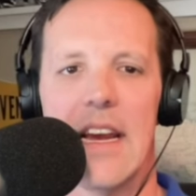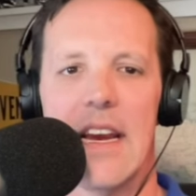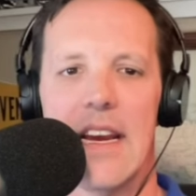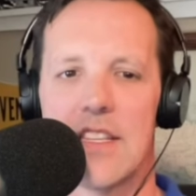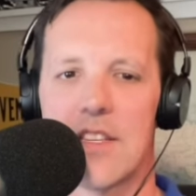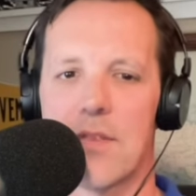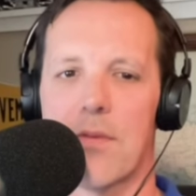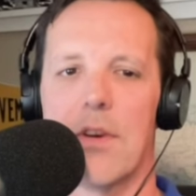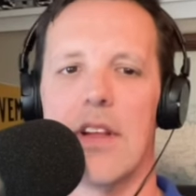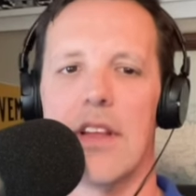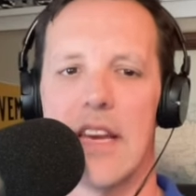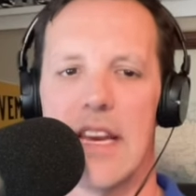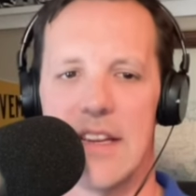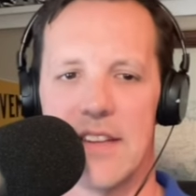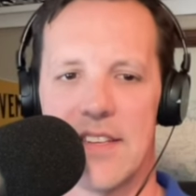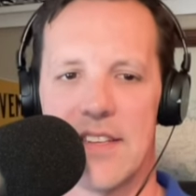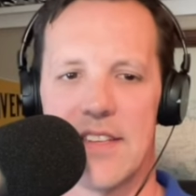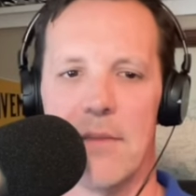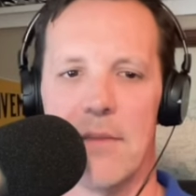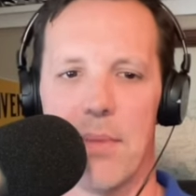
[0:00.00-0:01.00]
It's really as
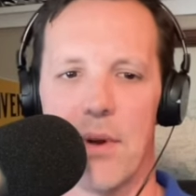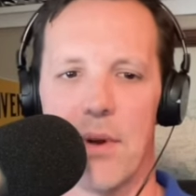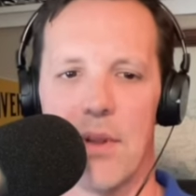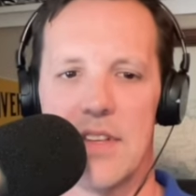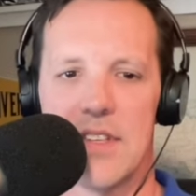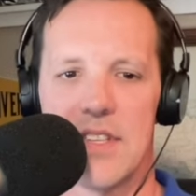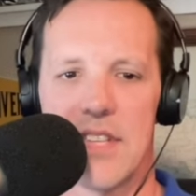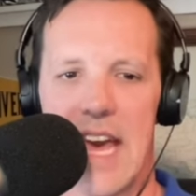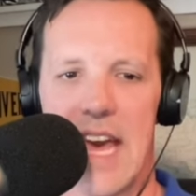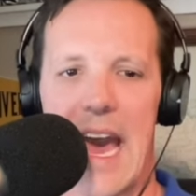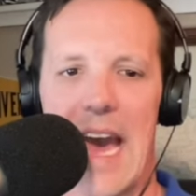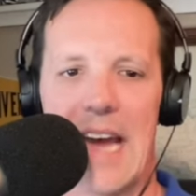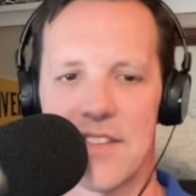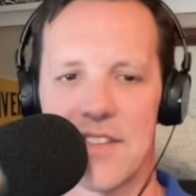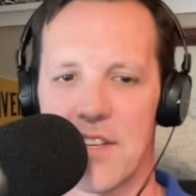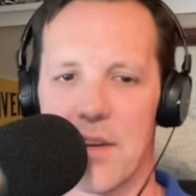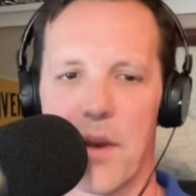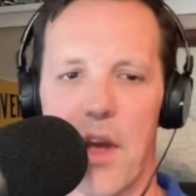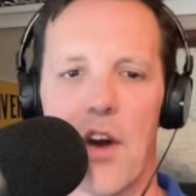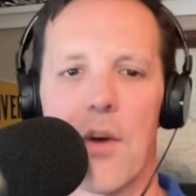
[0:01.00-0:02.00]
simple as that.
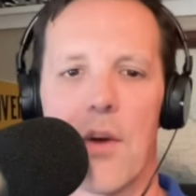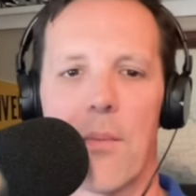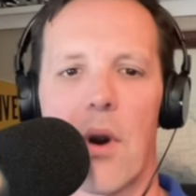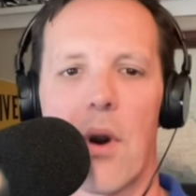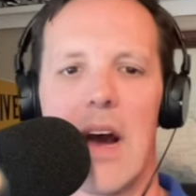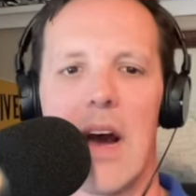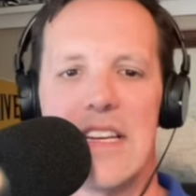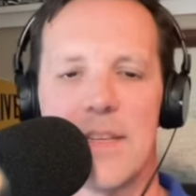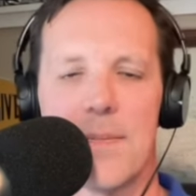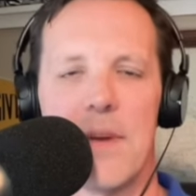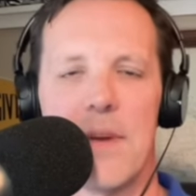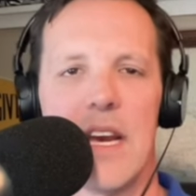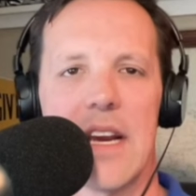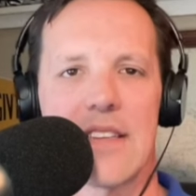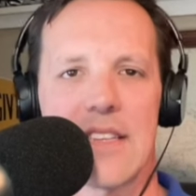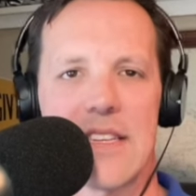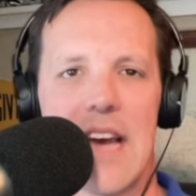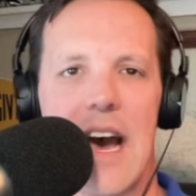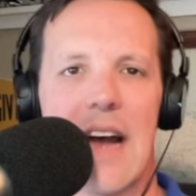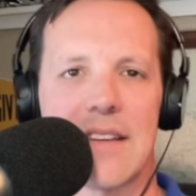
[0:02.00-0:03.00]
So go to
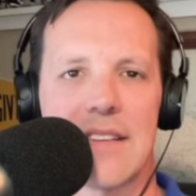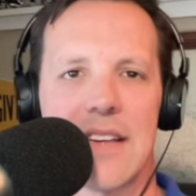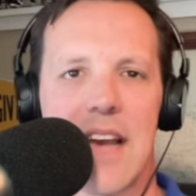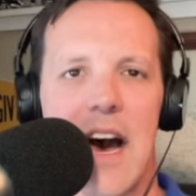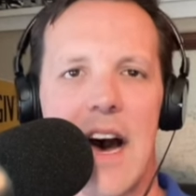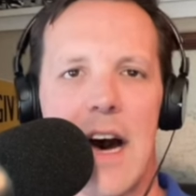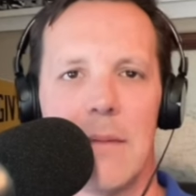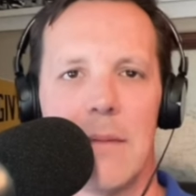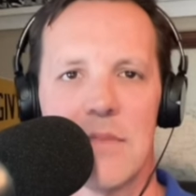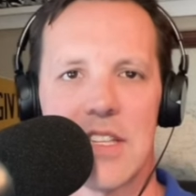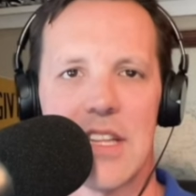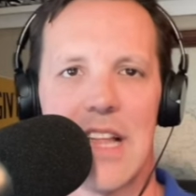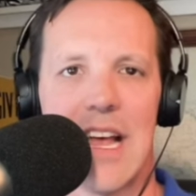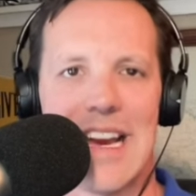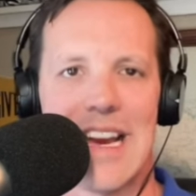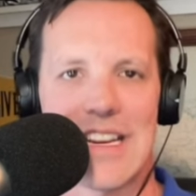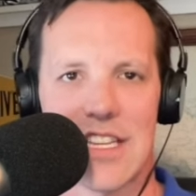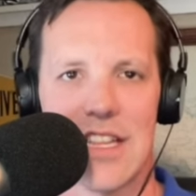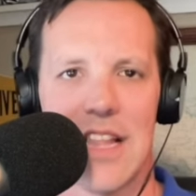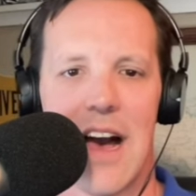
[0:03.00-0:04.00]

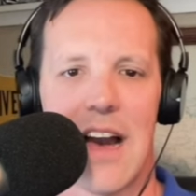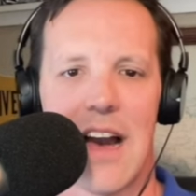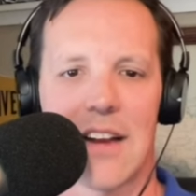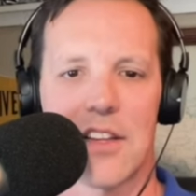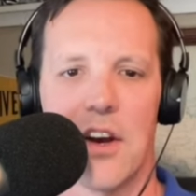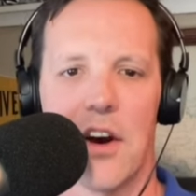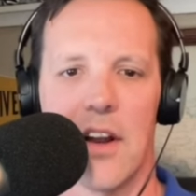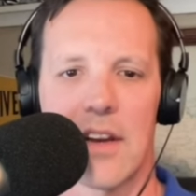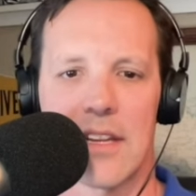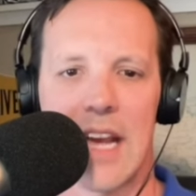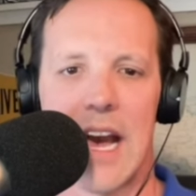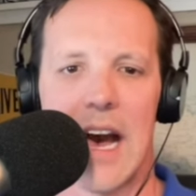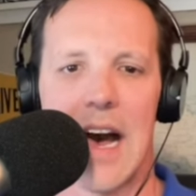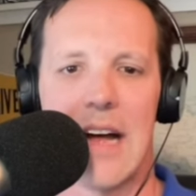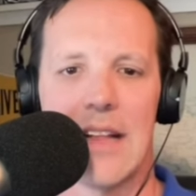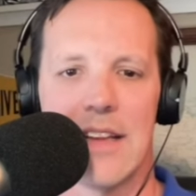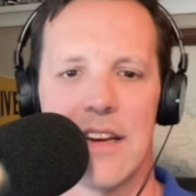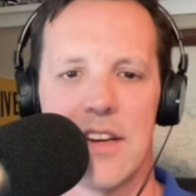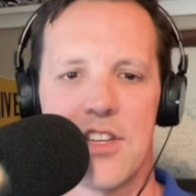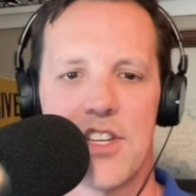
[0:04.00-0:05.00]

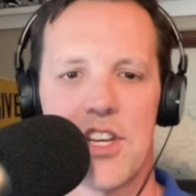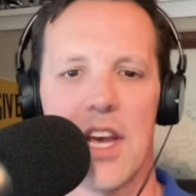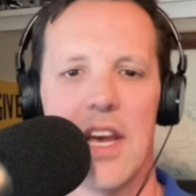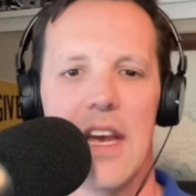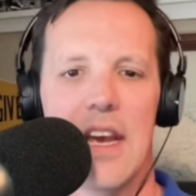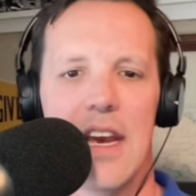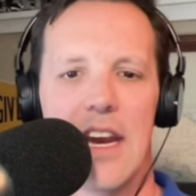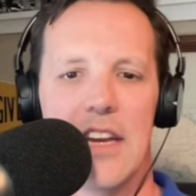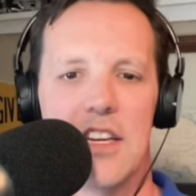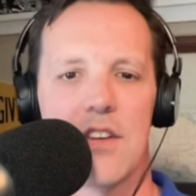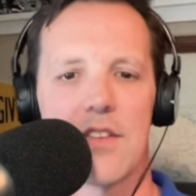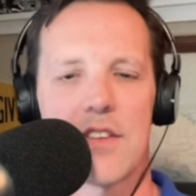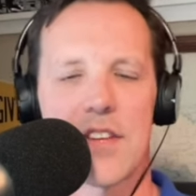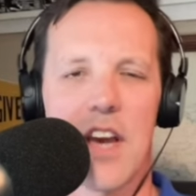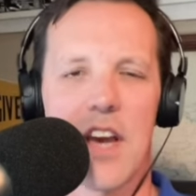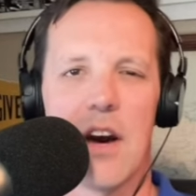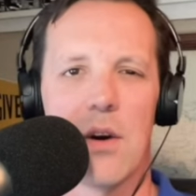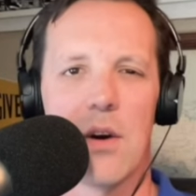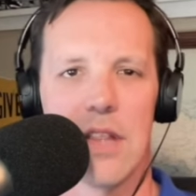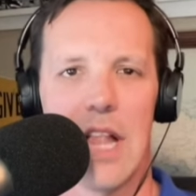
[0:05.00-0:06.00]
prizepicks.com/lockedoncollege and use
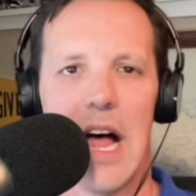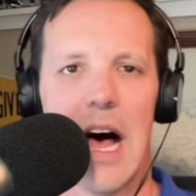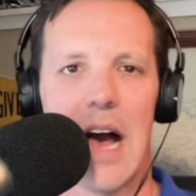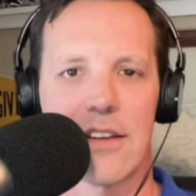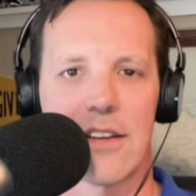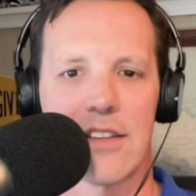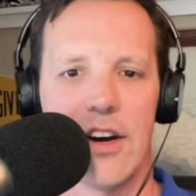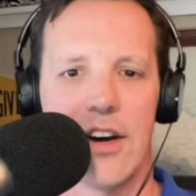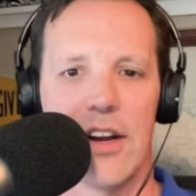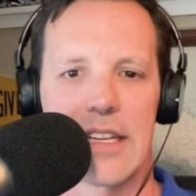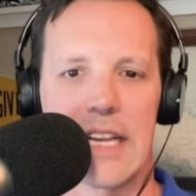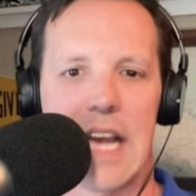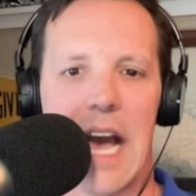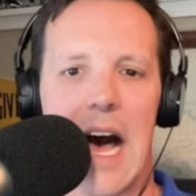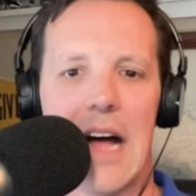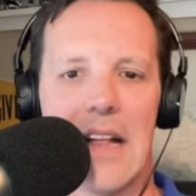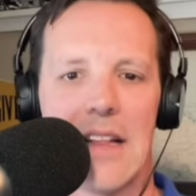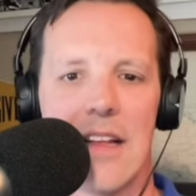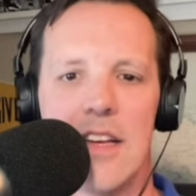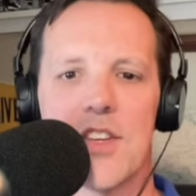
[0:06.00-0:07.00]
code
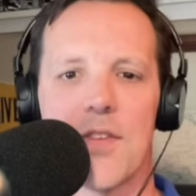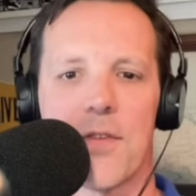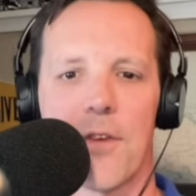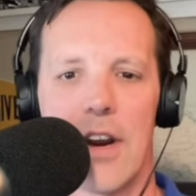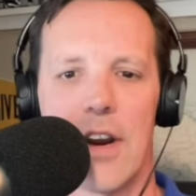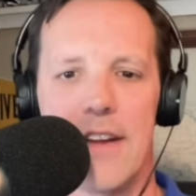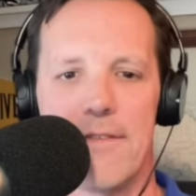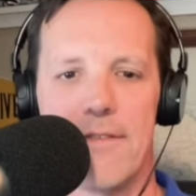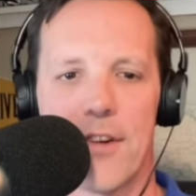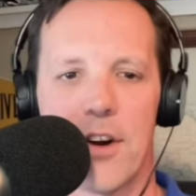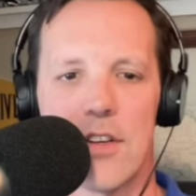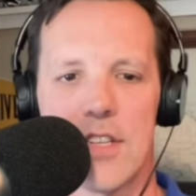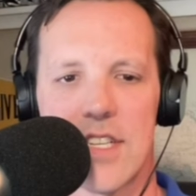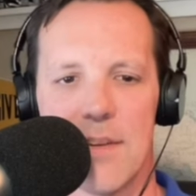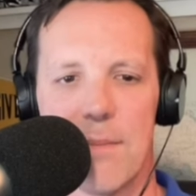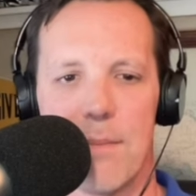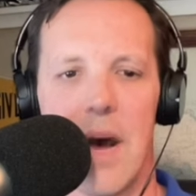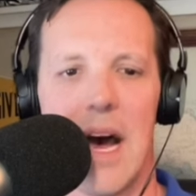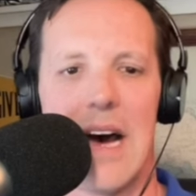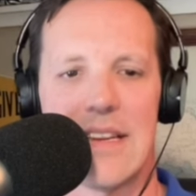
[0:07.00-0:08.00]
LOCKEDONCOLLEGE for a first
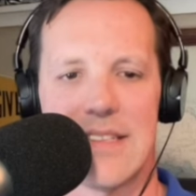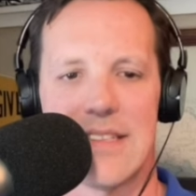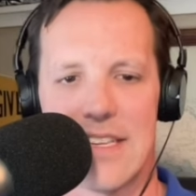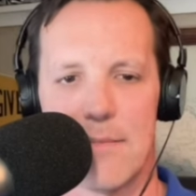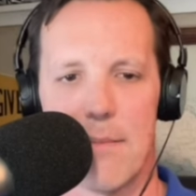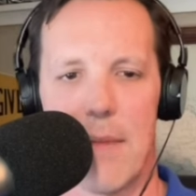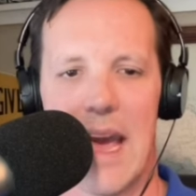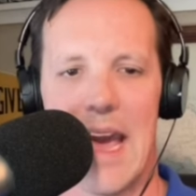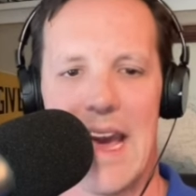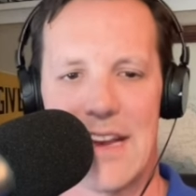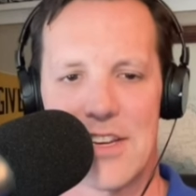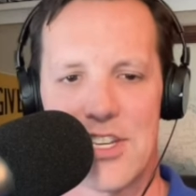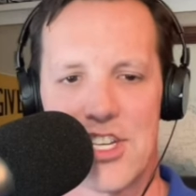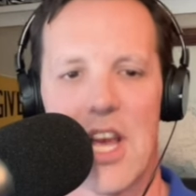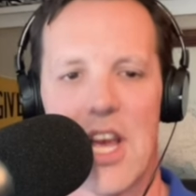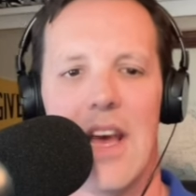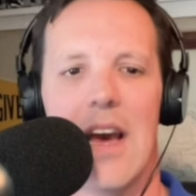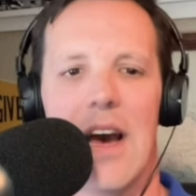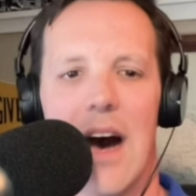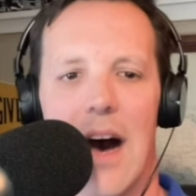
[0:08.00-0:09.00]
deposit match
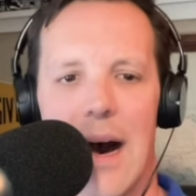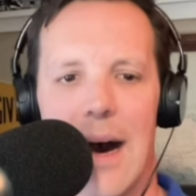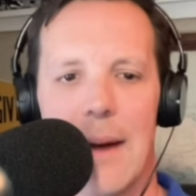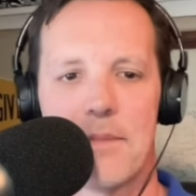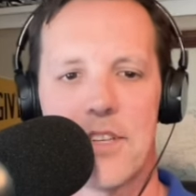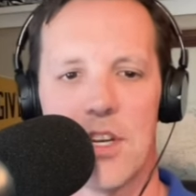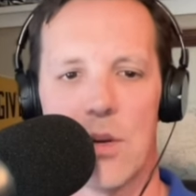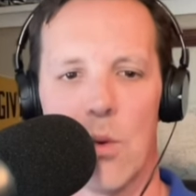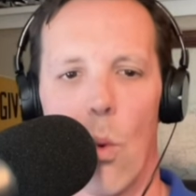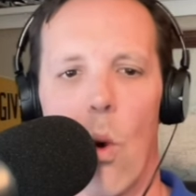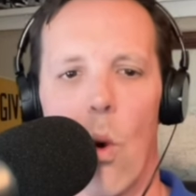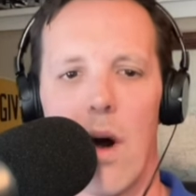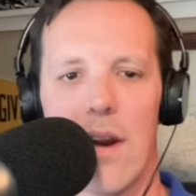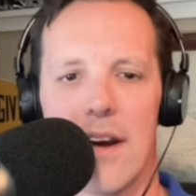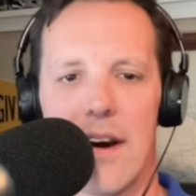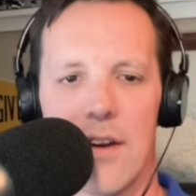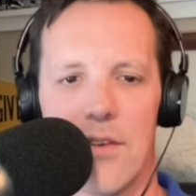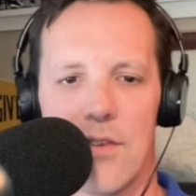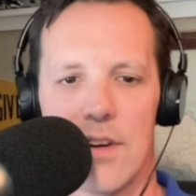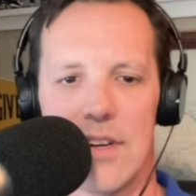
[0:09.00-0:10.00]
up to
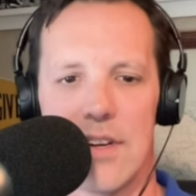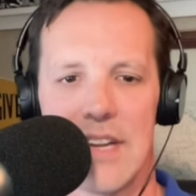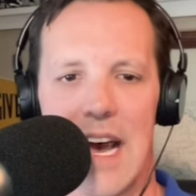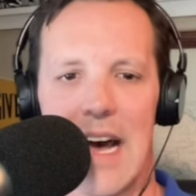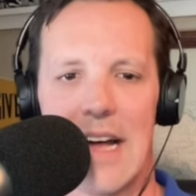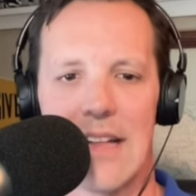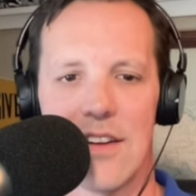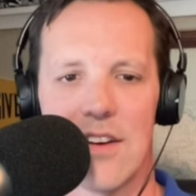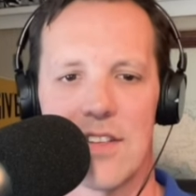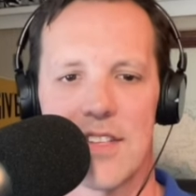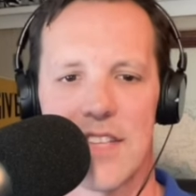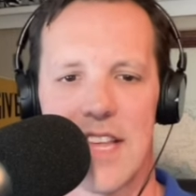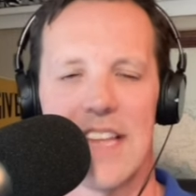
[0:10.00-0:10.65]
$100.